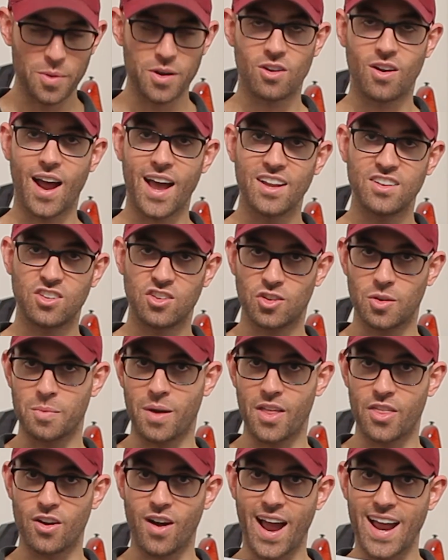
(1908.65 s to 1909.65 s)
your eyes to some
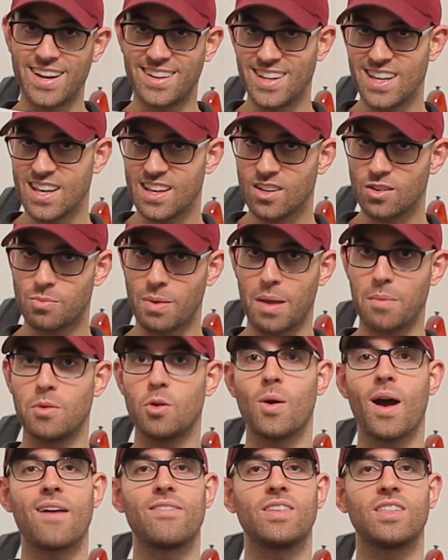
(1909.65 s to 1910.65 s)
other ideas maybe you
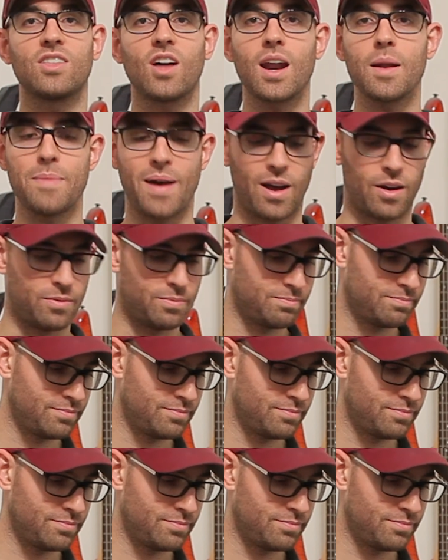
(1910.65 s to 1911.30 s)
haven't thought about.